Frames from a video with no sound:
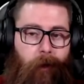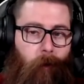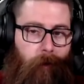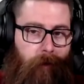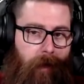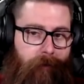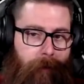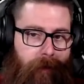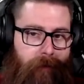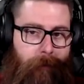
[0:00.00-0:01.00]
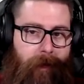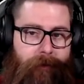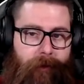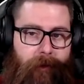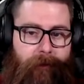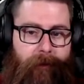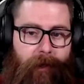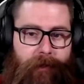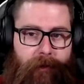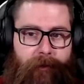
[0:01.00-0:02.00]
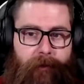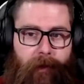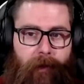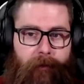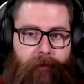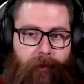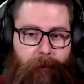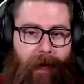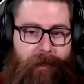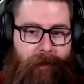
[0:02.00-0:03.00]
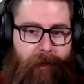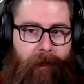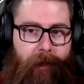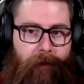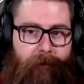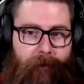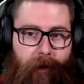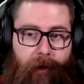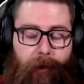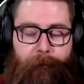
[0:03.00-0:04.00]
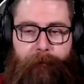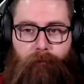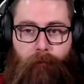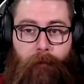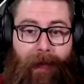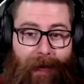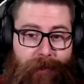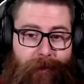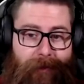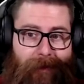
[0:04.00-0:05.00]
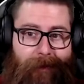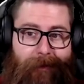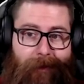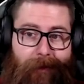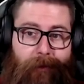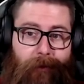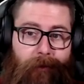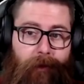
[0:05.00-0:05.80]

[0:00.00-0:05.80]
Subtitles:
We're going to have to make some extra concessions for the magic tanking for her. As you can see, Cecil,